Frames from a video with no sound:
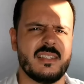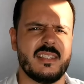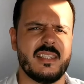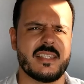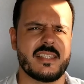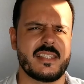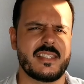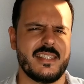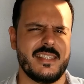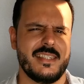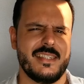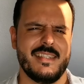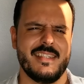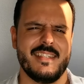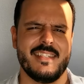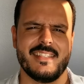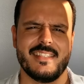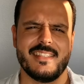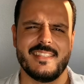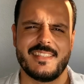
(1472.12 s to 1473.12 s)
This
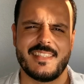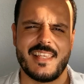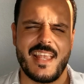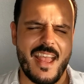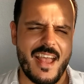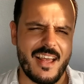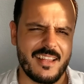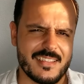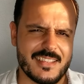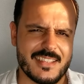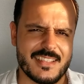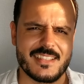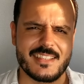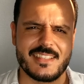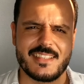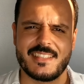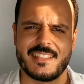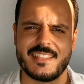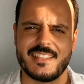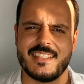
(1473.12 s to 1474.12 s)
is
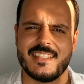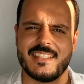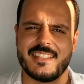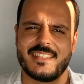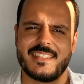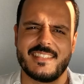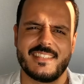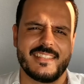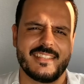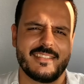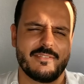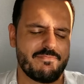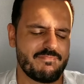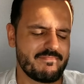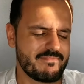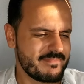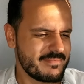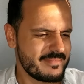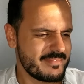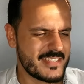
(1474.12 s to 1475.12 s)
elegant. It's
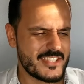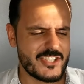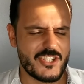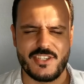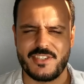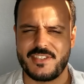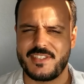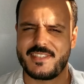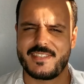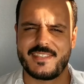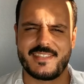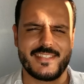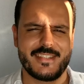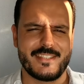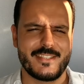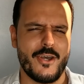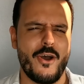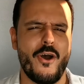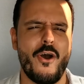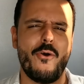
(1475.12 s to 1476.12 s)
just
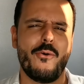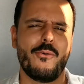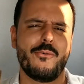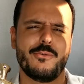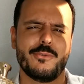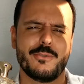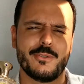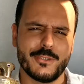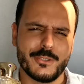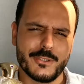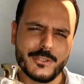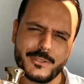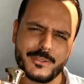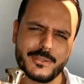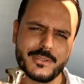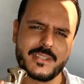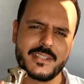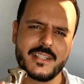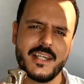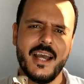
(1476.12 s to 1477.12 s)
so
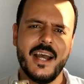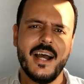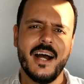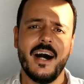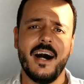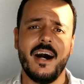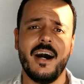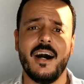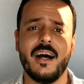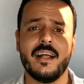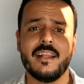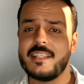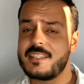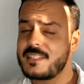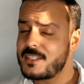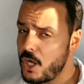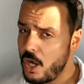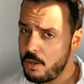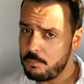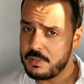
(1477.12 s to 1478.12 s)
good. Uh,
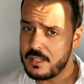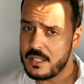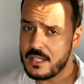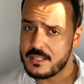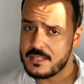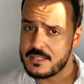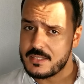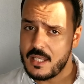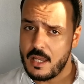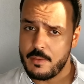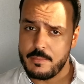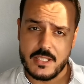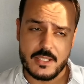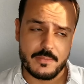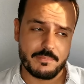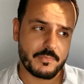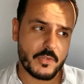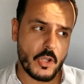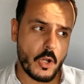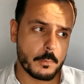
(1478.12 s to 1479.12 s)
it's complex. I
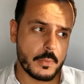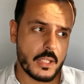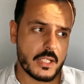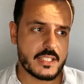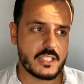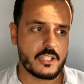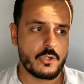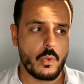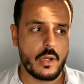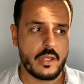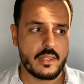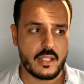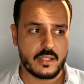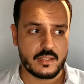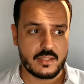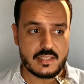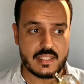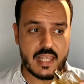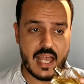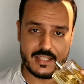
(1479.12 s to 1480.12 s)
mean, complex in a way
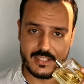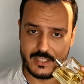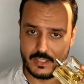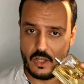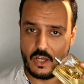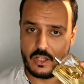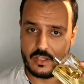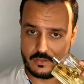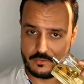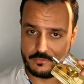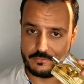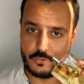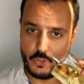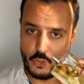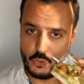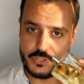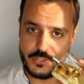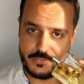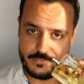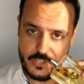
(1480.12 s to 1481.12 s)
that this has a lot of
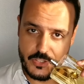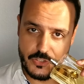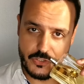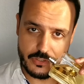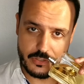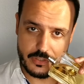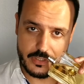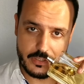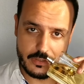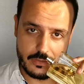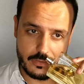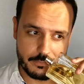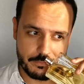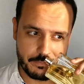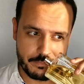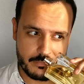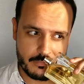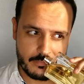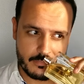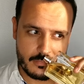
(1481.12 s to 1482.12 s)
notes featured
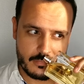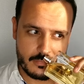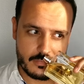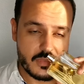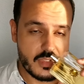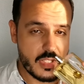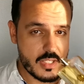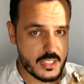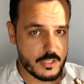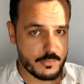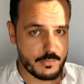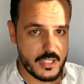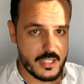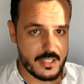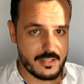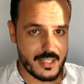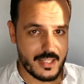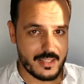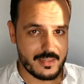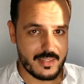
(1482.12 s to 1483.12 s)
here. Doesn't
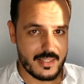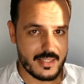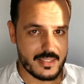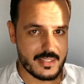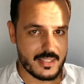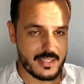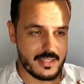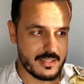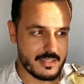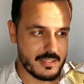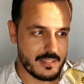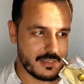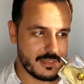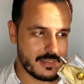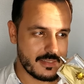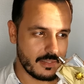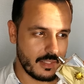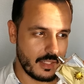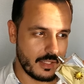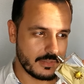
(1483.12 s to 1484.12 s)
mean that this
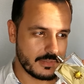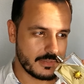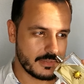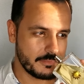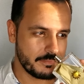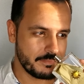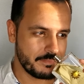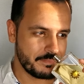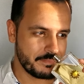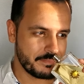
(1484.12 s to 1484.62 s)
is like